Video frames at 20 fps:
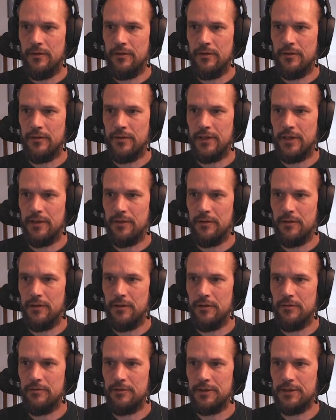Tile
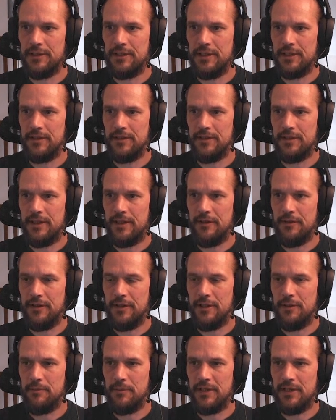hovered, get tile
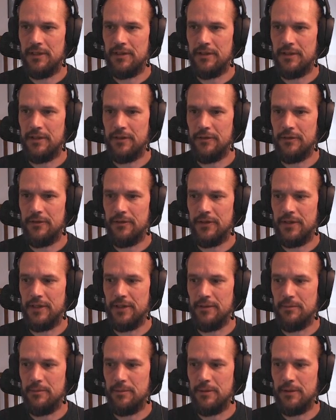name, get tile
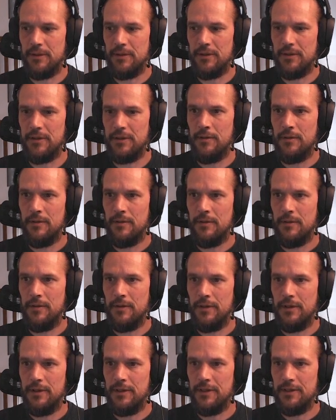type.
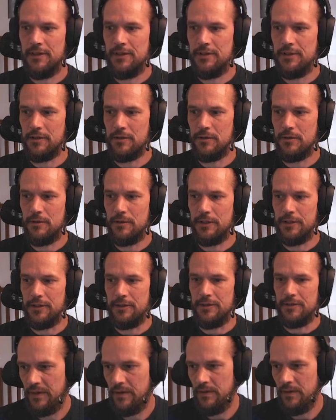And I need a
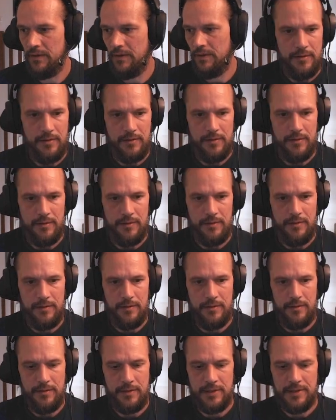coordinate.
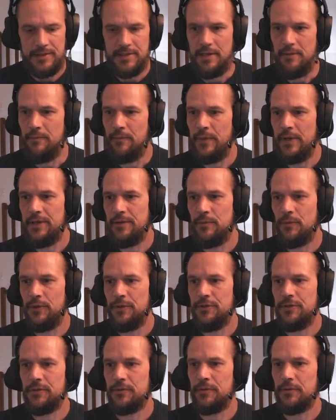Yes, I might want
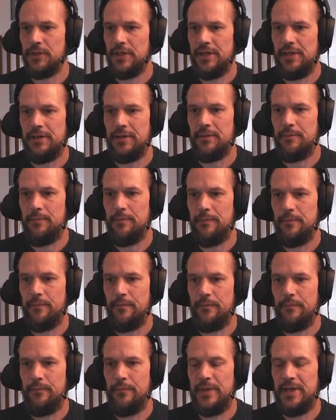to create a
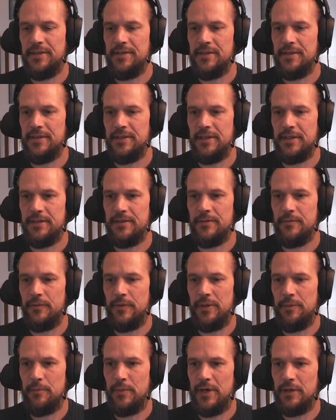method that
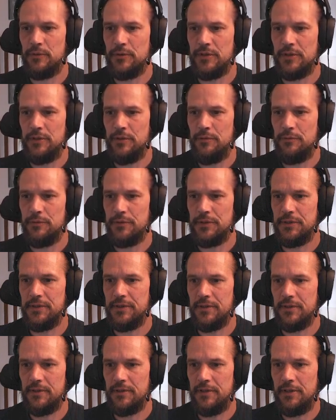when mouse over
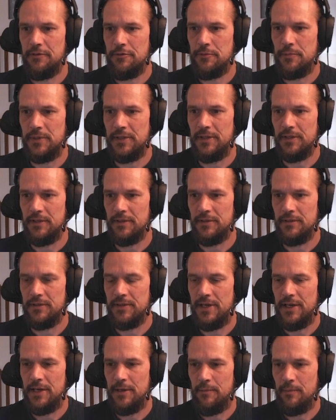gives me the
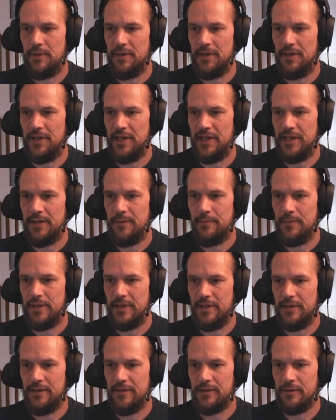type, the name,
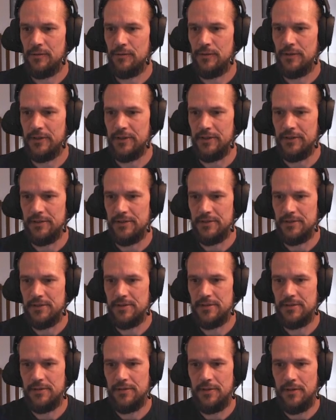and the
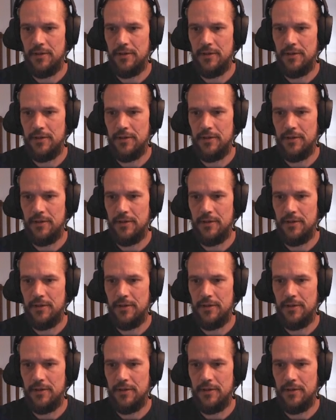coordinates.